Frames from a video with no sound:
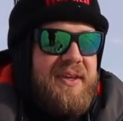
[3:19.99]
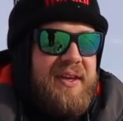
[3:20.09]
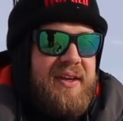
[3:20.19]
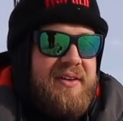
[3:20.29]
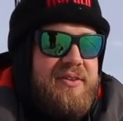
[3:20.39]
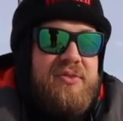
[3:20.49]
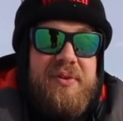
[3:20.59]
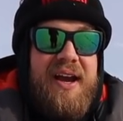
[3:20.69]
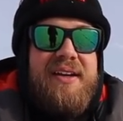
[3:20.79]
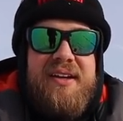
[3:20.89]
and
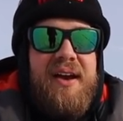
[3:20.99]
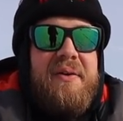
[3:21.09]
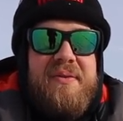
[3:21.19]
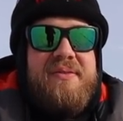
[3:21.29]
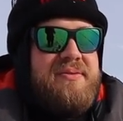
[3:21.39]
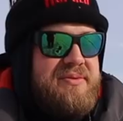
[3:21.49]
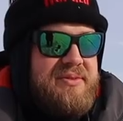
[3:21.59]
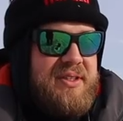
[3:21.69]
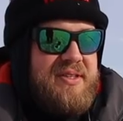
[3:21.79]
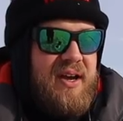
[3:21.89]
grinding out
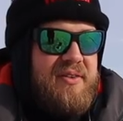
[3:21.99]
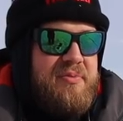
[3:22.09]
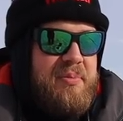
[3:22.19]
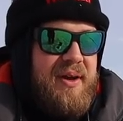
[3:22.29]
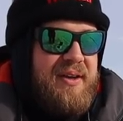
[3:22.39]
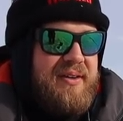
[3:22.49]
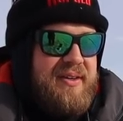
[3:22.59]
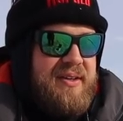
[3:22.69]
a tough bite.